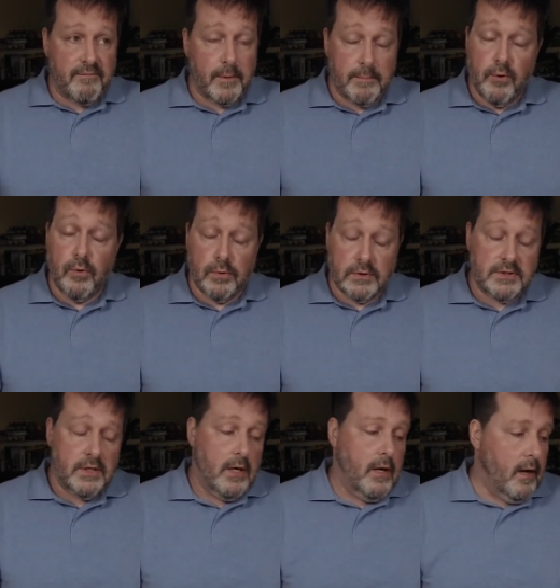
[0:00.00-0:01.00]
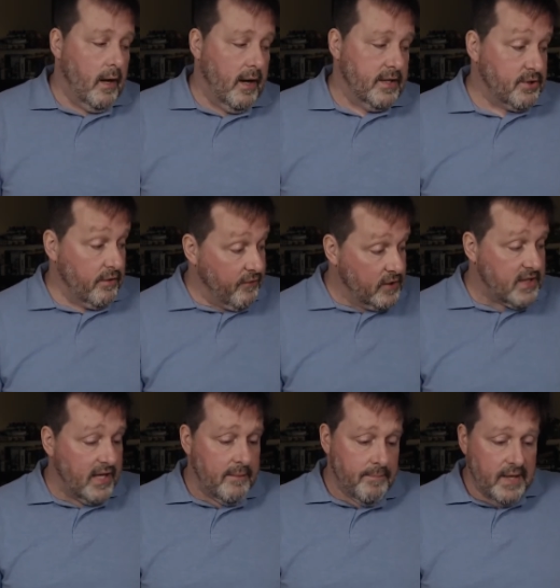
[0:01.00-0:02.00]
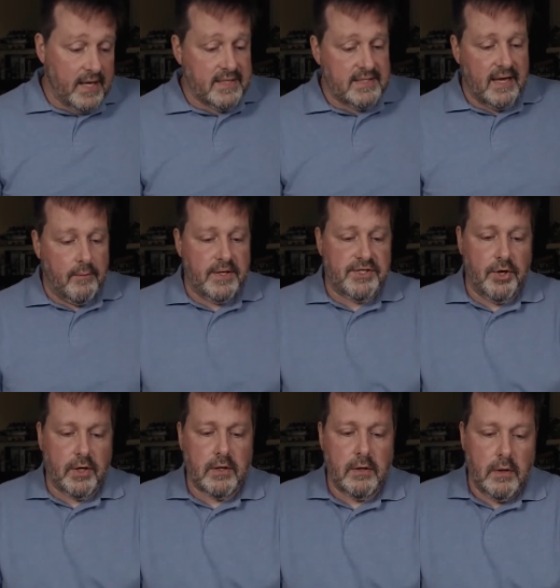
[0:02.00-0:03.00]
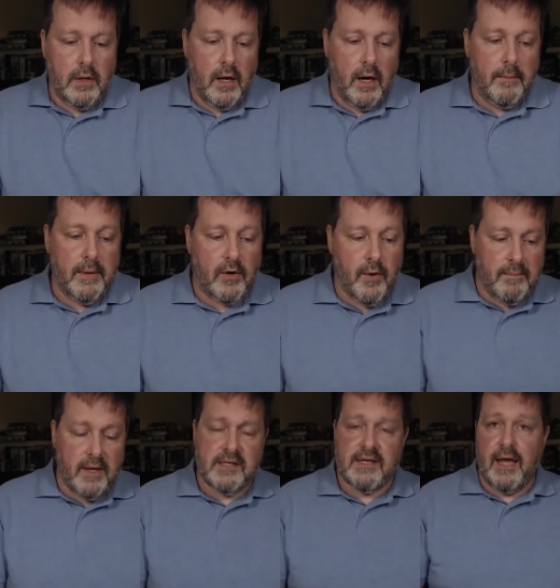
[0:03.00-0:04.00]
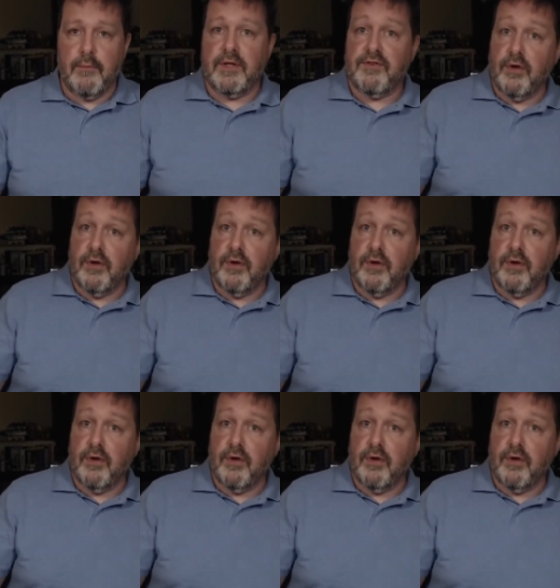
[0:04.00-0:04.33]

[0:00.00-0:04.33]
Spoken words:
pools. So the first thing is that we took equipment, and we took